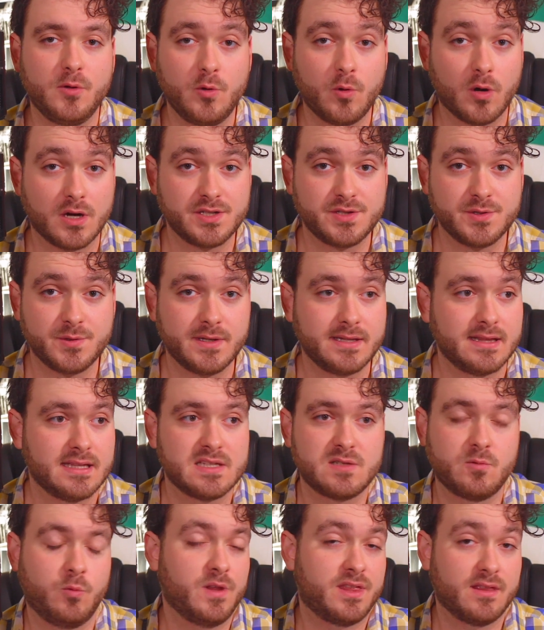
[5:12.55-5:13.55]
who are doing
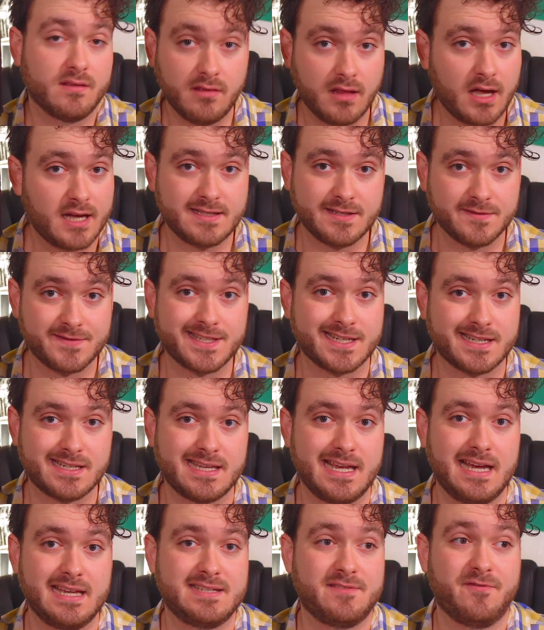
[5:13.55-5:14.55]
this with lots of
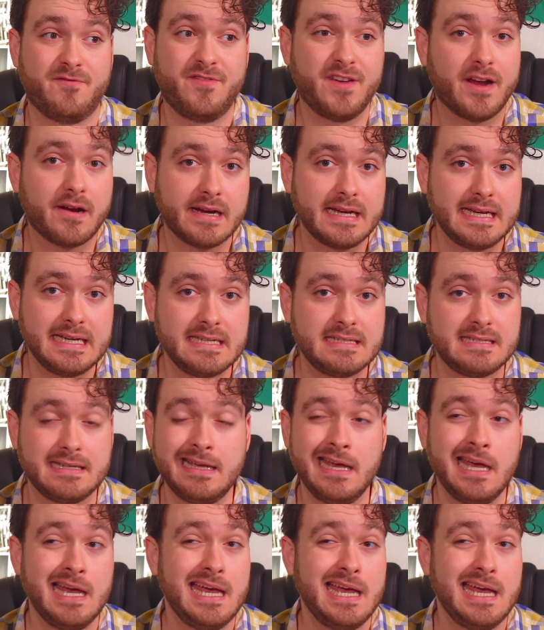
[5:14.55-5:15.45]
success. Very easy,